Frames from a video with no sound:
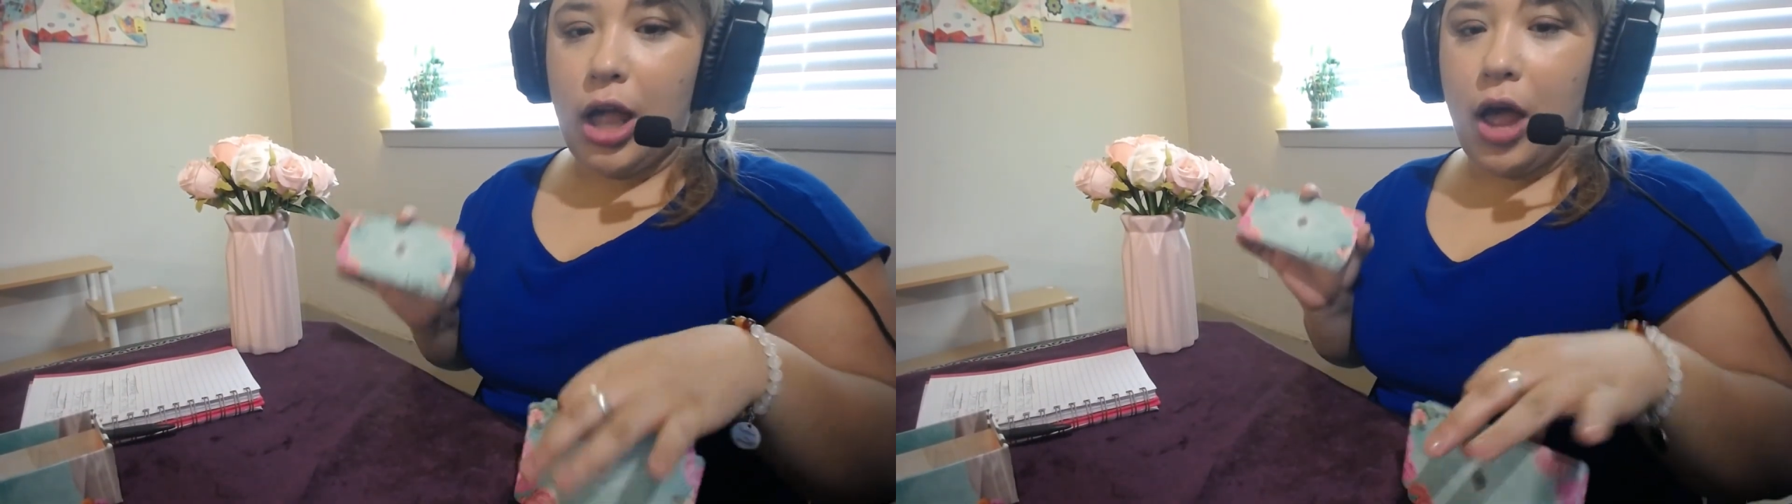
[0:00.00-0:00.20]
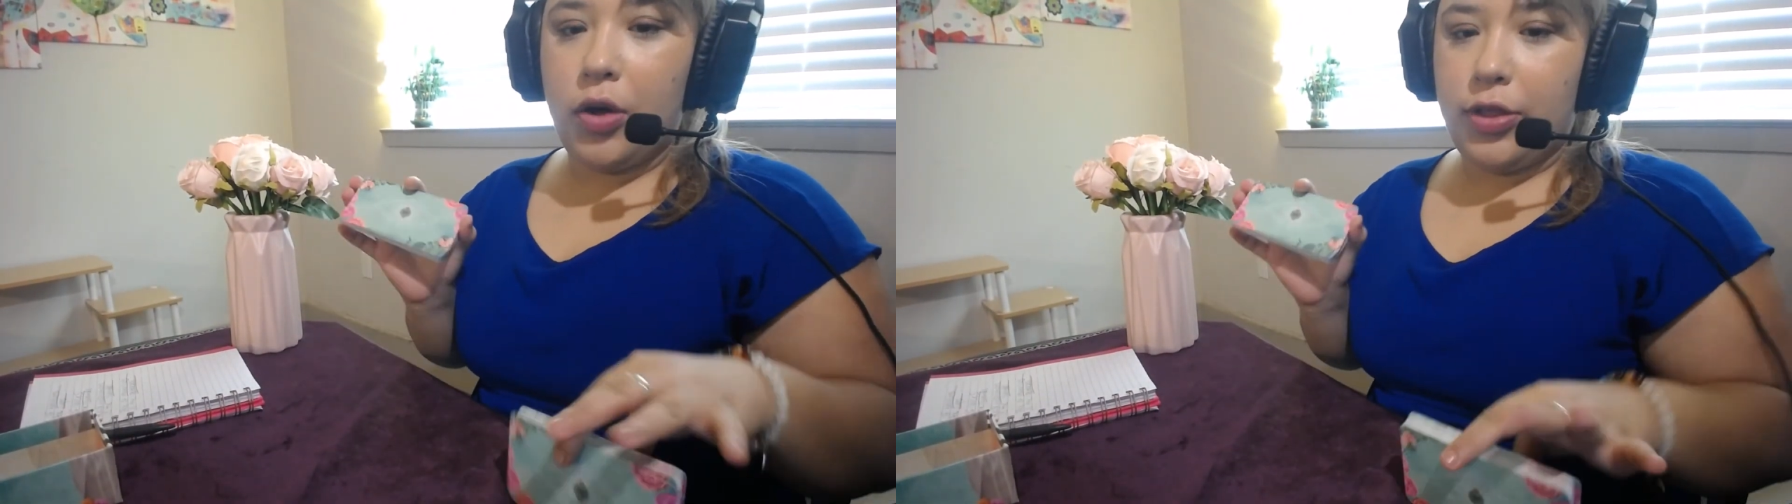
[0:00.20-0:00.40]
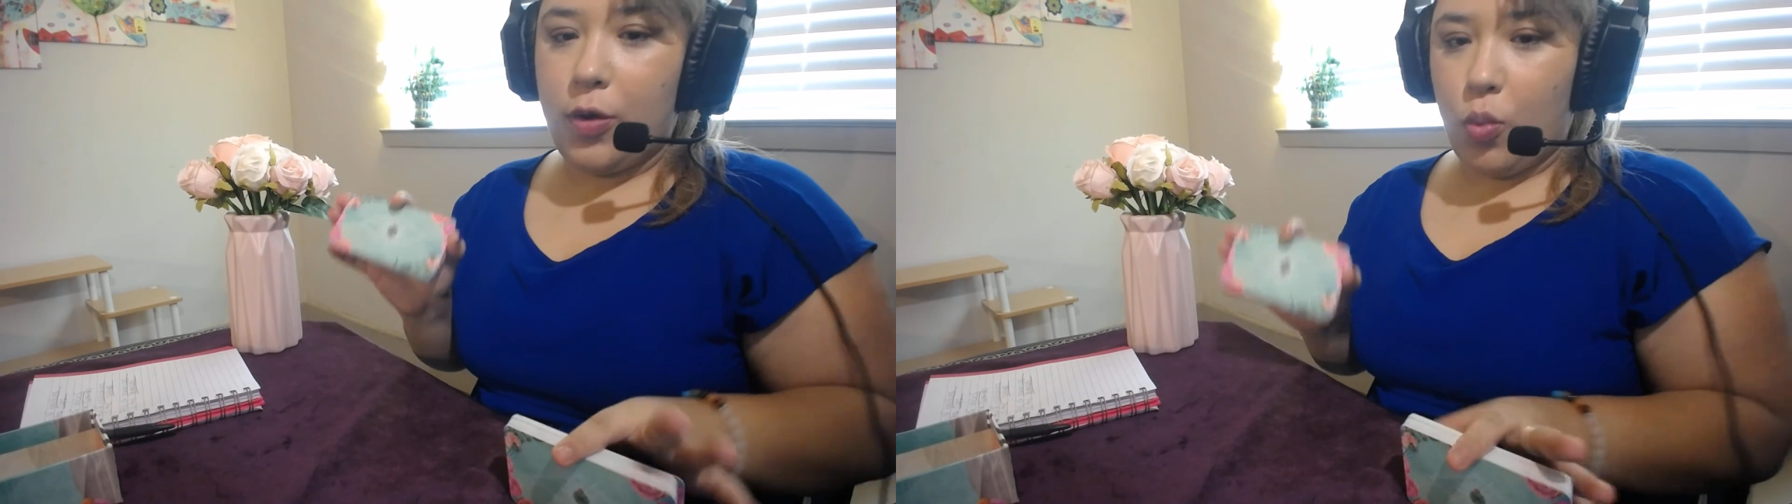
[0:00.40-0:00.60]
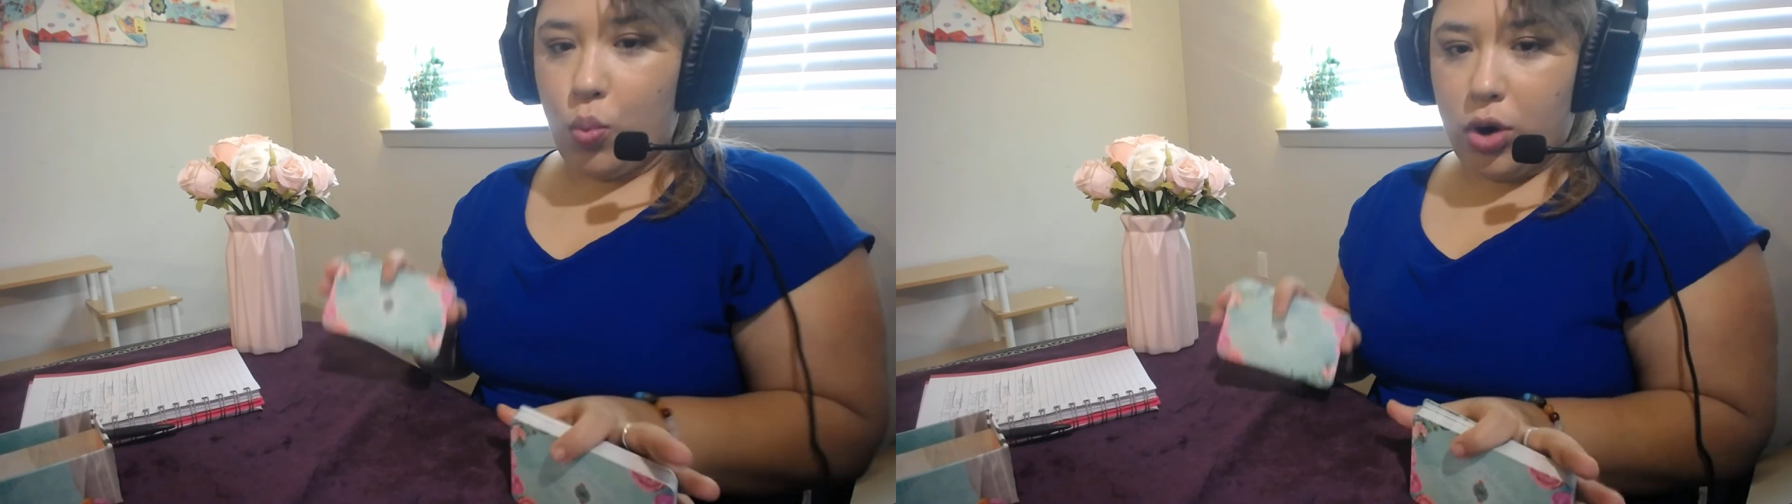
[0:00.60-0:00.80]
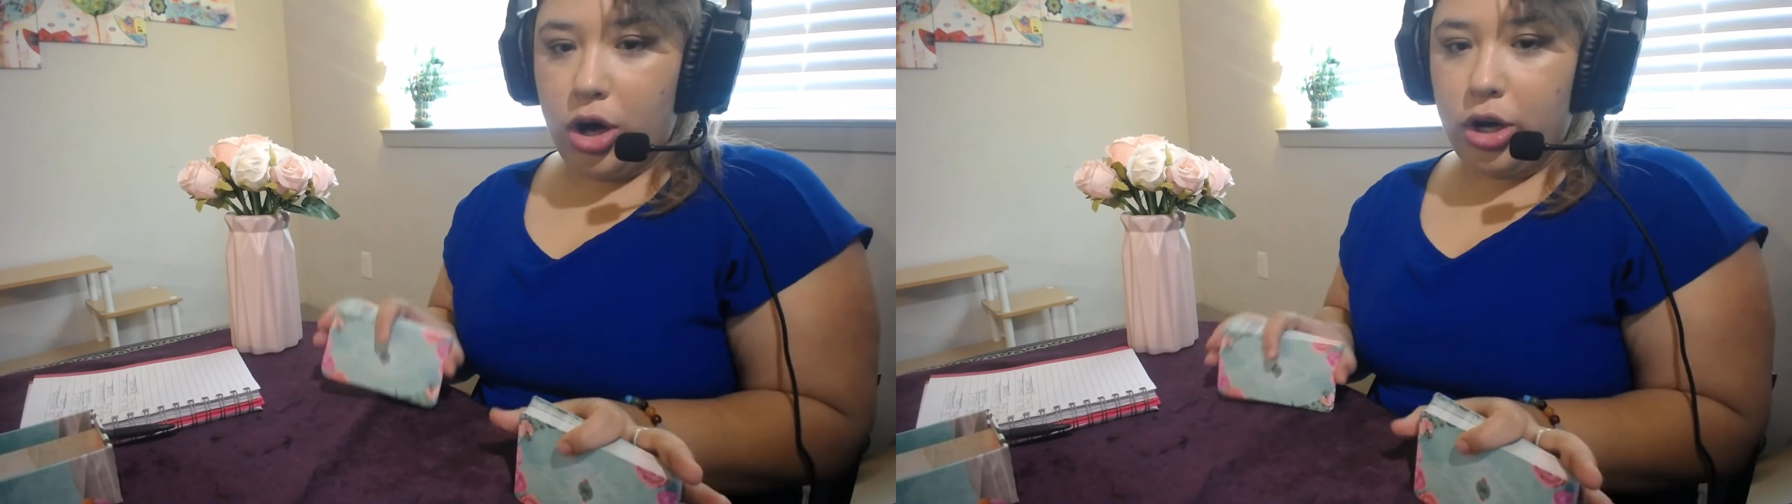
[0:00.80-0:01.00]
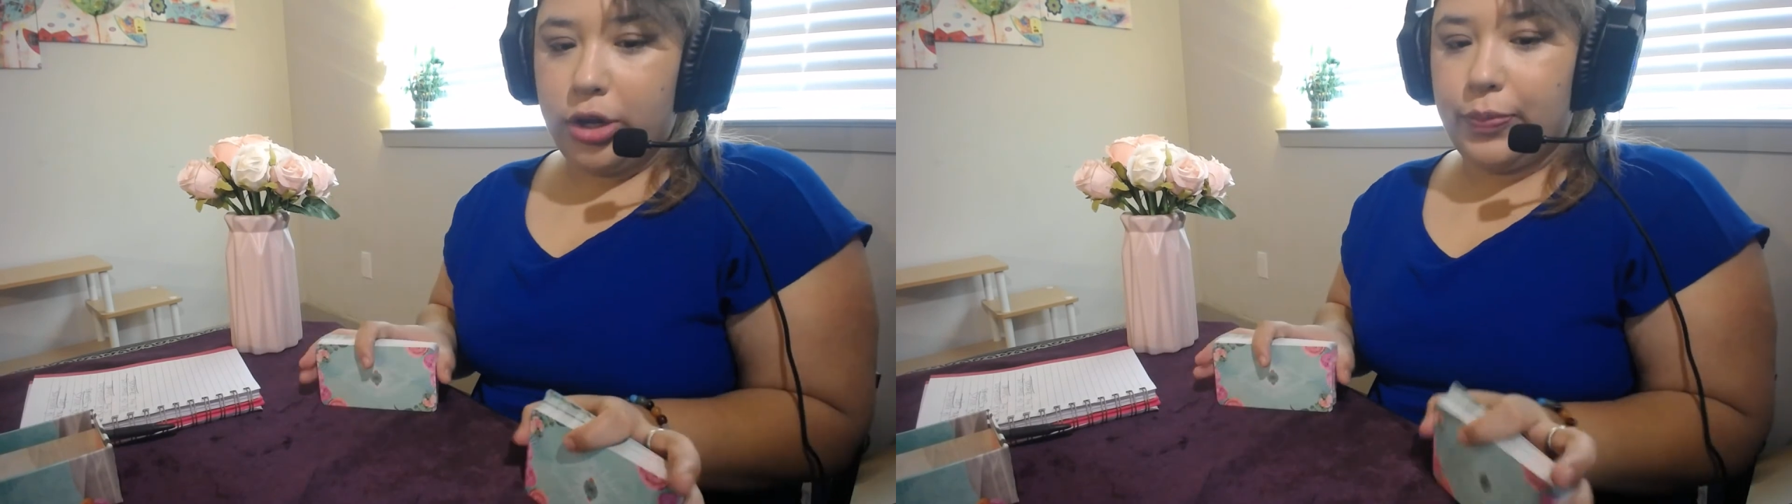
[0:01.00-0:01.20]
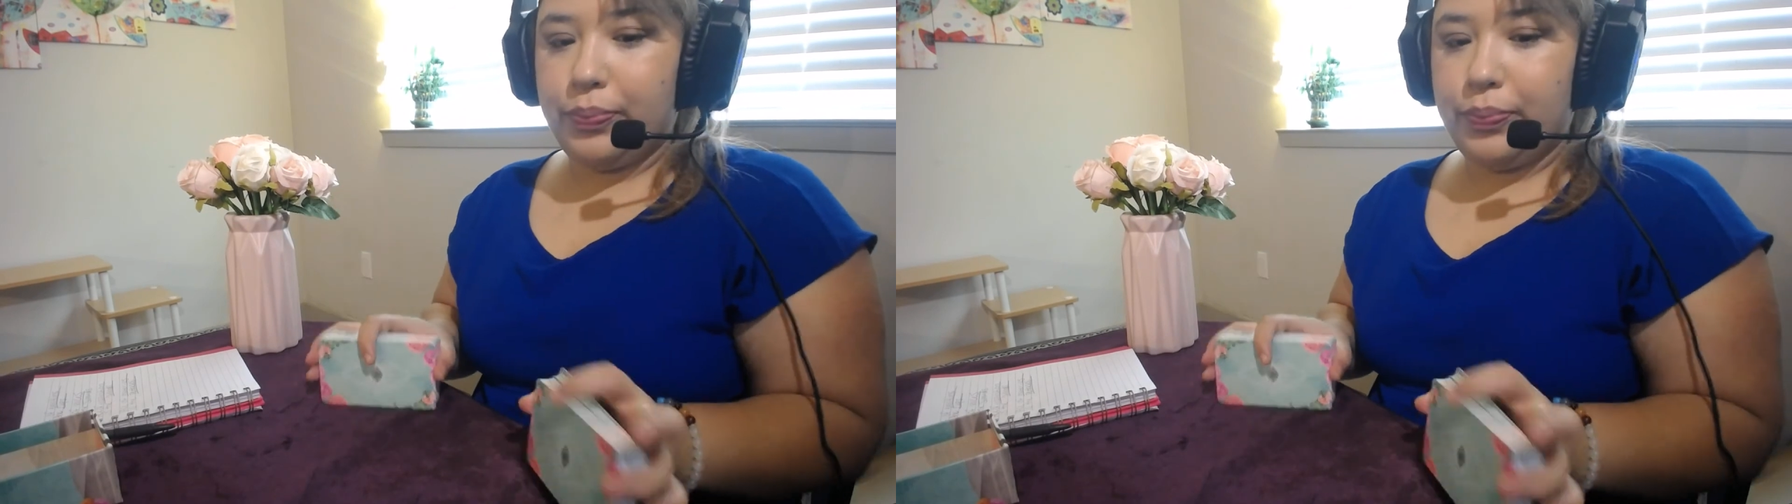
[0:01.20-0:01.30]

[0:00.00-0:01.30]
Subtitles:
how they work.